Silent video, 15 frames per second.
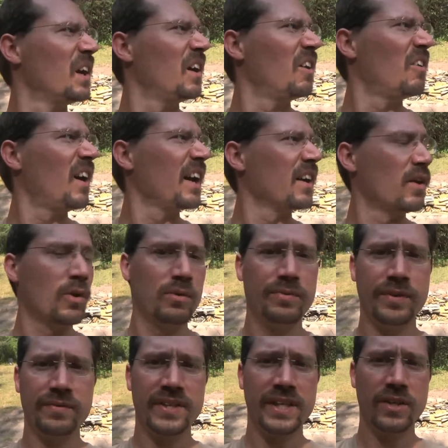oh, I don't know,
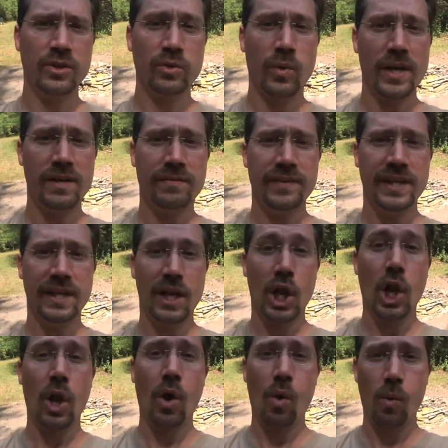fifteen or twenty feet
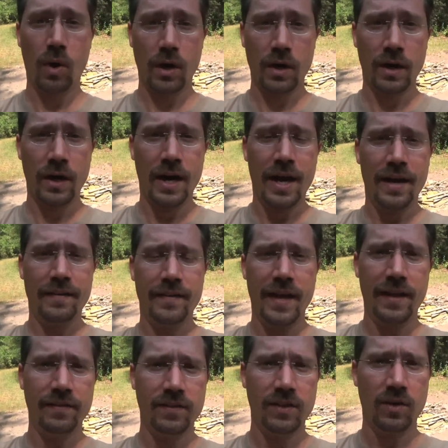lower
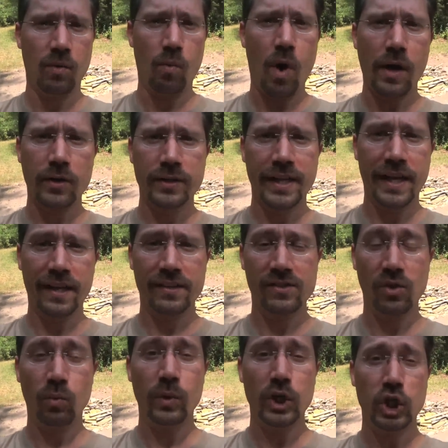than the water tank,
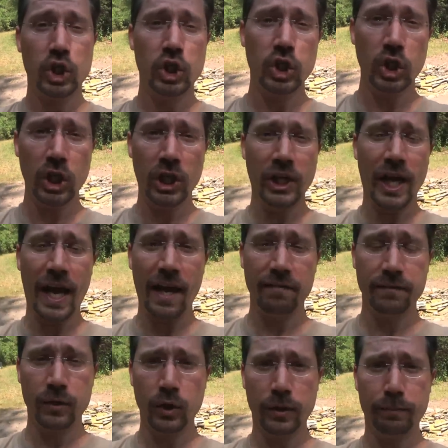so we should
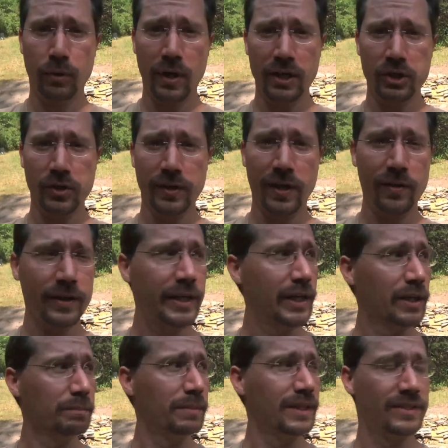have good pressure down
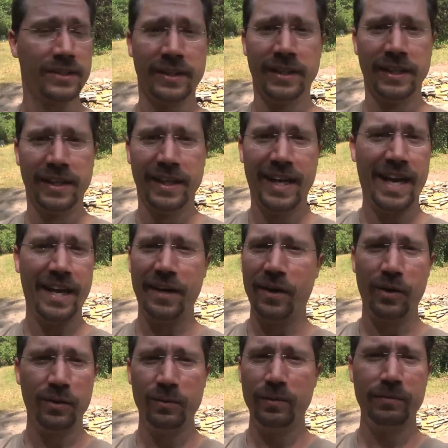here, but I don't
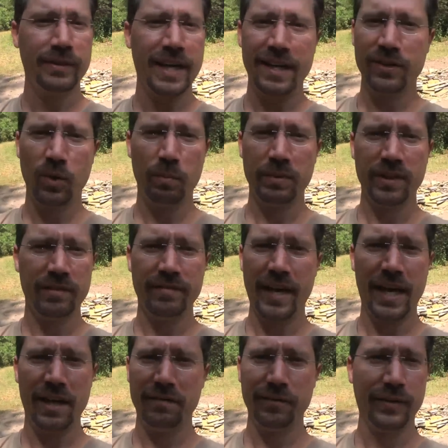know, we forgot to open the
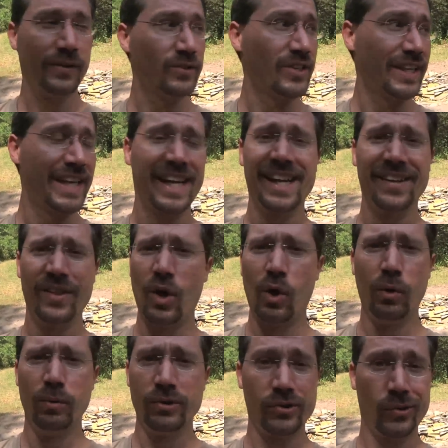valve, or there's a kink in the
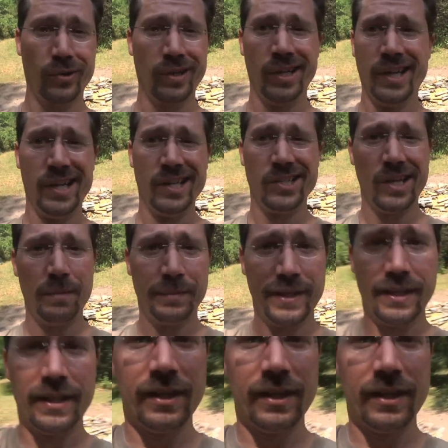hose or something,